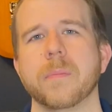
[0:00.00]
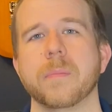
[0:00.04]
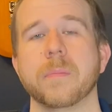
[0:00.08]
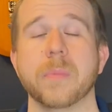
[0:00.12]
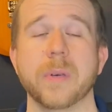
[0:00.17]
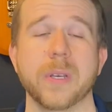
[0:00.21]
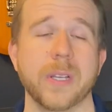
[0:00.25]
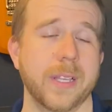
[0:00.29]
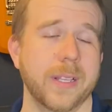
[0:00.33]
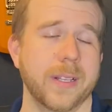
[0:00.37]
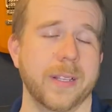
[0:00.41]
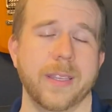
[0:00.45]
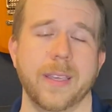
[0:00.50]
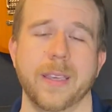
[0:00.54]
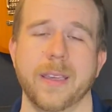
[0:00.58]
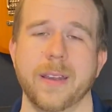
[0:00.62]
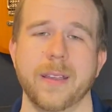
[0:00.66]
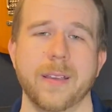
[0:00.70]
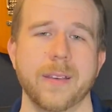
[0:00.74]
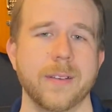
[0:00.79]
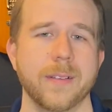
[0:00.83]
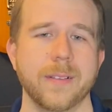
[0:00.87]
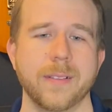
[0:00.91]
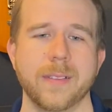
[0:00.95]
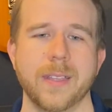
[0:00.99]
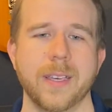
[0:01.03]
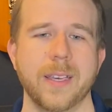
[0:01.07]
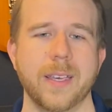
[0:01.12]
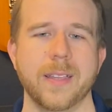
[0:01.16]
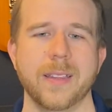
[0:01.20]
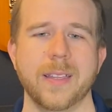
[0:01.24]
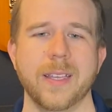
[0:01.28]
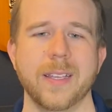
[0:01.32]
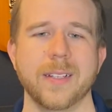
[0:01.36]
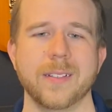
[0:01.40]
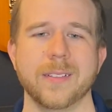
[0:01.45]
But
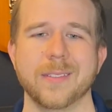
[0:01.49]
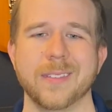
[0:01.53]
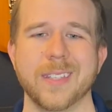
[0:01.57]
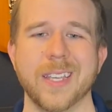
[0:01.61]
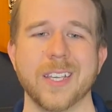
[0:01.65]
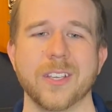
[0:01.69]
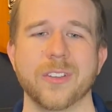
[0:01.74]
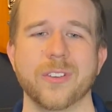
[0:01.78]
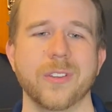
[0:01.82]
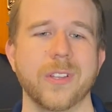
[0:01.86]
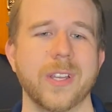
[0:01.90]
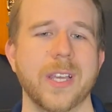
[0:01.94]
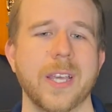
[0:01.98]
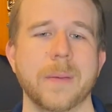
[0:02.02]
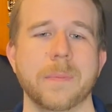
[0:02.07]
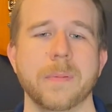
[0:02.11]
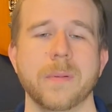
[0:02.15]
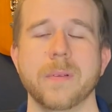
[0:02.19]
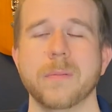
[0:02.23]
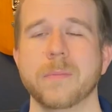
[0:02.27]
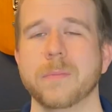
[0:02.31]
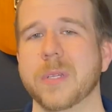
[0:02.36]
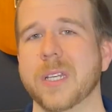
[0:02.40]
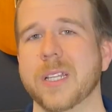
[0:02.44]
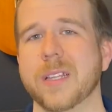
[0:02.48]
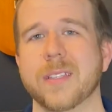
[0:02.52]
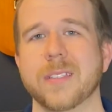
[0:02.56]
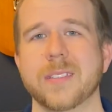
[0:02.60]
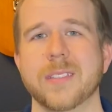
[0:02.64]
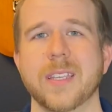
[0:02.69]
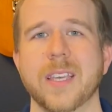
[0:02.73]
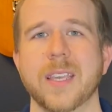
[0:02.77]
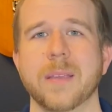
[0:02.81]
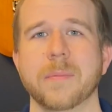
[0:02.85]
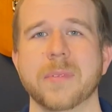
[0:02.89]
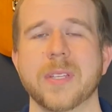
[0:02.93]
that could happen. But at the
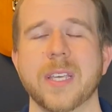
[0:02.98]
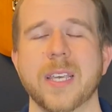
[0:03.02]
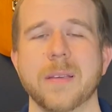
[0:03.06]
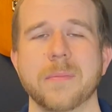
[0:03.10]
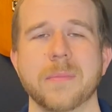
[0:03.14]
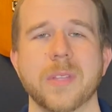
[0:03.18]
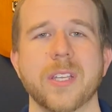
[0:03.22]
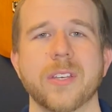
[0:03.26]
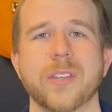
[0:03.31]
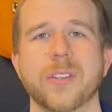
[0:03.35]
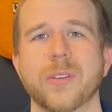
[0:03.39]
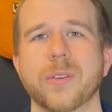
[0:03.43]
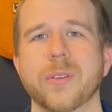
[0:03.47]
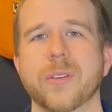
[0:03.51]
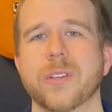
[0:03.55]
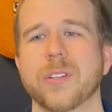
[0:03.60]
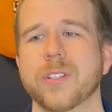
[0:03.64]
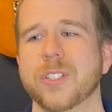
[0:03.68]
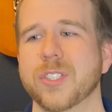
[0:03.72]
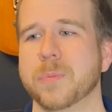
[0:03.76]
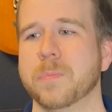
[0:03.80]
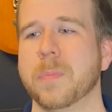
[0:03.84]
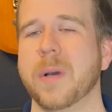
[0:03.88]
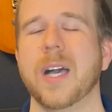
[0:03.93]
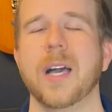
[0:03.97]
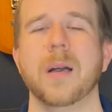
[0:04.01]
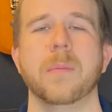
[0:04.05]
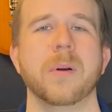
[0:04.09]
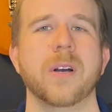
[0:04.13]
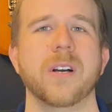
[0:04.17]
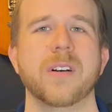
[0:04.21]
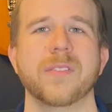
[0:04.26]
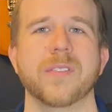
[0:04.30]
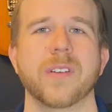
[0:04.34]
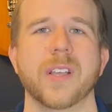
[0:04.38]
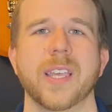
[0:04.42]
same time, that dude could just pop
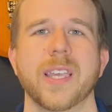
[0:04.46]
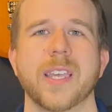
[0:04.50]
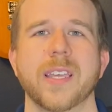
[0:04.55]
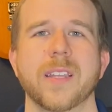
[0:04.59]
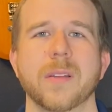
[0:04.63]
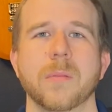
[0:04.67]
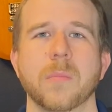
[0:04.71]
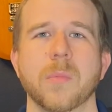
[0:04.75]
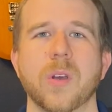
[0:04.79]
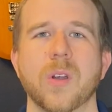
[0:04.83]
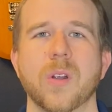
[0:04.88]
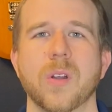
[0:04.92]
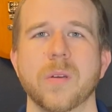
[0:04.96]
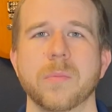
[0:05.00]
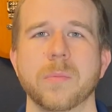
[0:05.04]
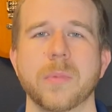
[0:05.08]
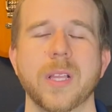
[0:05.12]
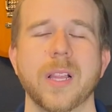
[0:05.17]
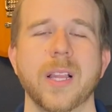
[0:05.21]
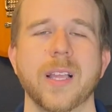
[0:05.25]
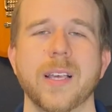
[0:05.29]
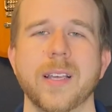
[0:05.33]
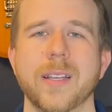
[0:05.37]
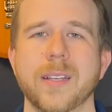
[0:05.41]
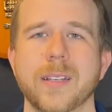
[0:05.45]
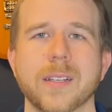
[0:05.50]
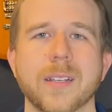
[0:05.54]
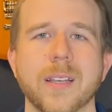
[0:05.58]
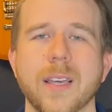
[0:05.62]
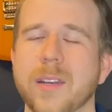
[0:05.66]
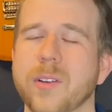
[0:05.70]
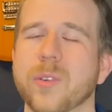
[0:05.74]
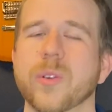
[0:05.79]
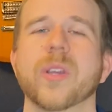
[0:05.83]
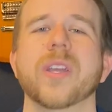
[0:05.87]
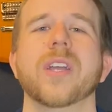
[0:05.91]
off again tomorrow and be like,
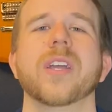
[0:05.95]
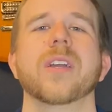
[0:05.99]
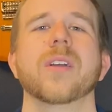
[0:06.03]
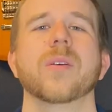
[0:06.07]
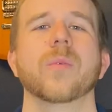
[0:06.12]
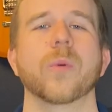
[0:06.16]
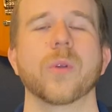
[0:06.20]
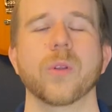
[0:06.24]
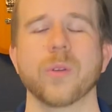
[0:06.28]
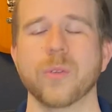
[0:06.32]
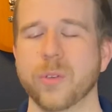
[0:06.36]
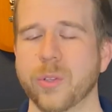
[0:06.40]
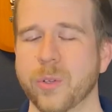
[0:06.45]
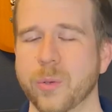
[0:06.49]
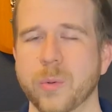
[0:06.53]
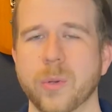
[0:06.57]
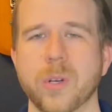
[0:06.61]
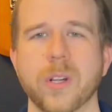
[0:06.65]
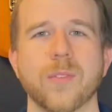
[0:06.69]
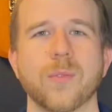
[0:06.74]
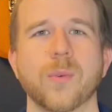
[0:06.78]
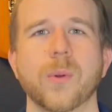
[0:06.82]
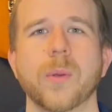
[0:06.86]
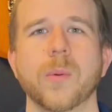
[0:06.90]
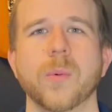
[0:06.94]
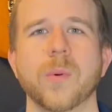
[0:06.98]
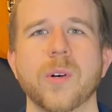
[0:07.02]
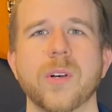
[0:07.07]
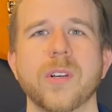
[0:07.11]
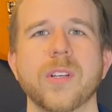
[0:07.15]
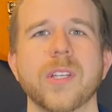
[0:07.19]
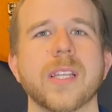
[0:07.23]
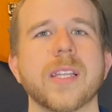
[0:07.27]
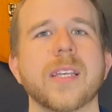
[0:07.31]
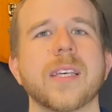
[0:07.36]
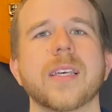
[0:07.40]
I don't care, we're gonna do whatever we
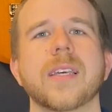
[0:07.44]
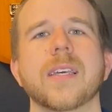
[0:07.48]
want.